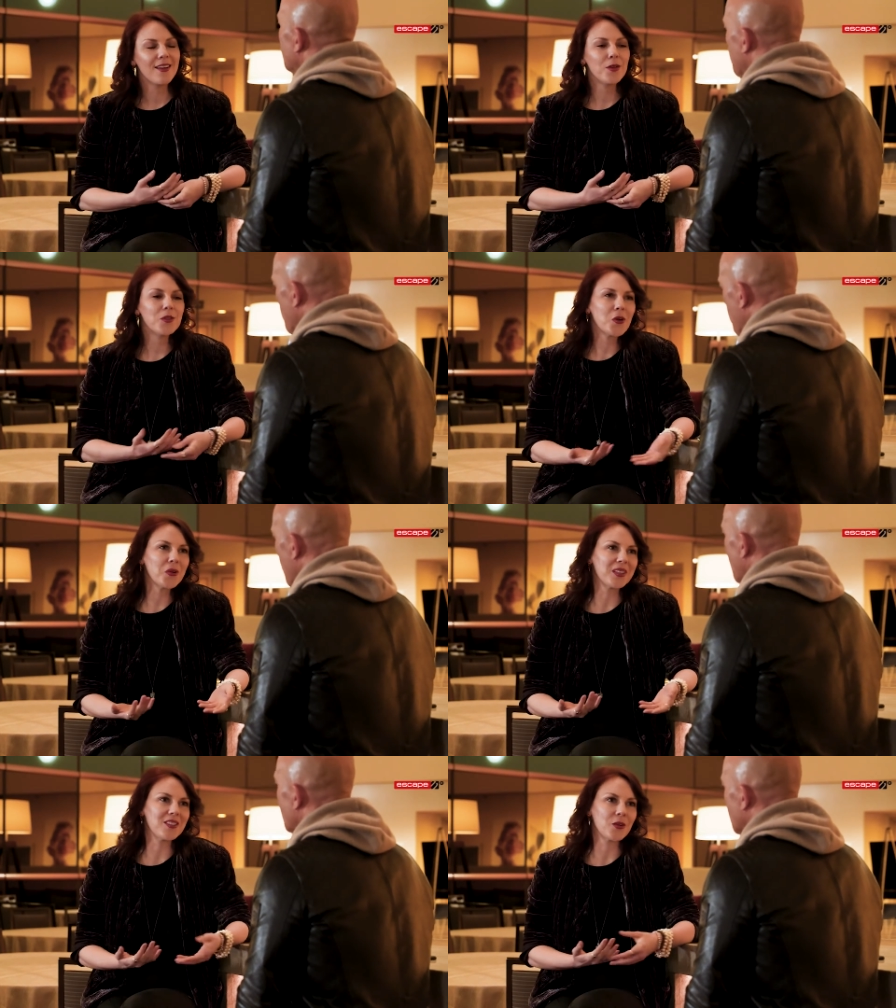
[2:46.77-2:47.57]
you would
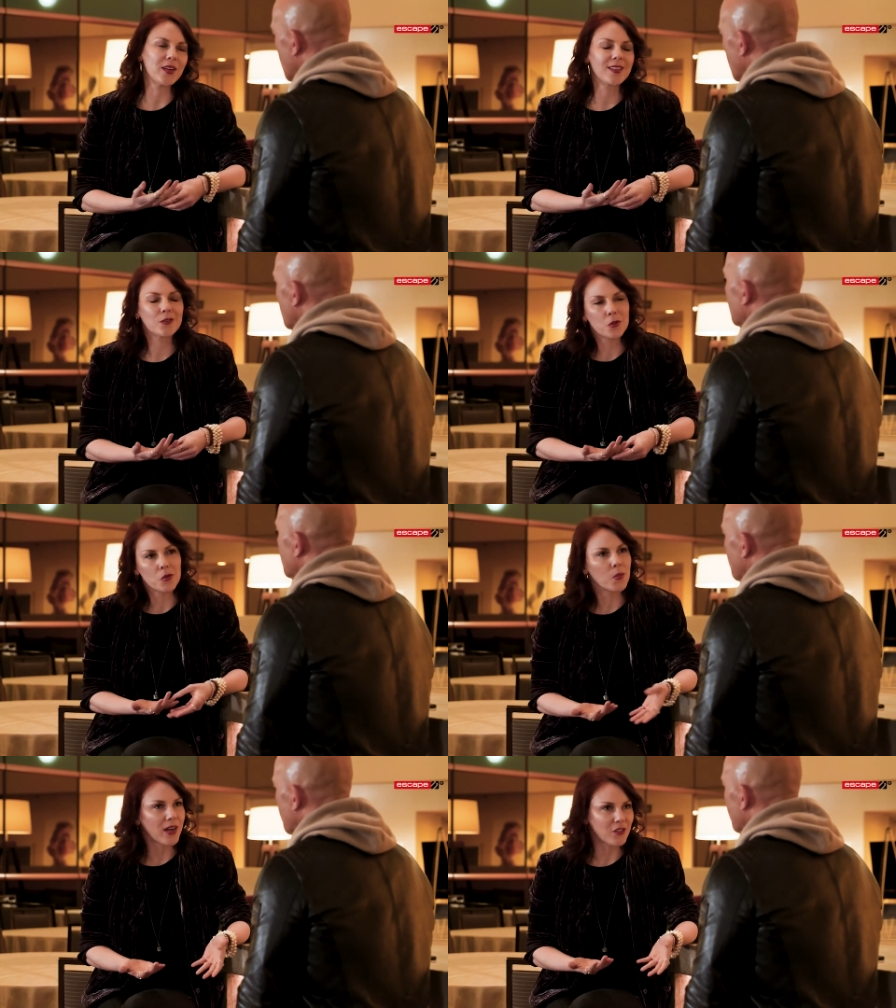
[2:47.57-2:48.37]
totally do it because
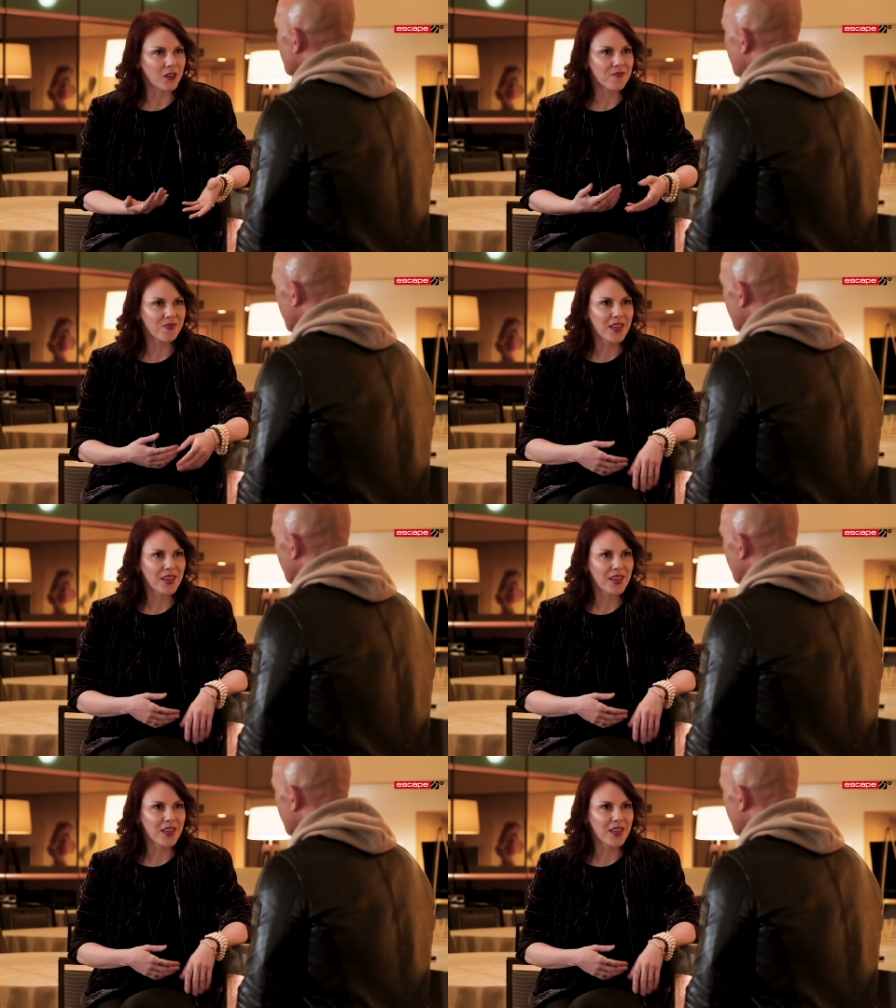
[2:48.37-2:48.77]
social pressure.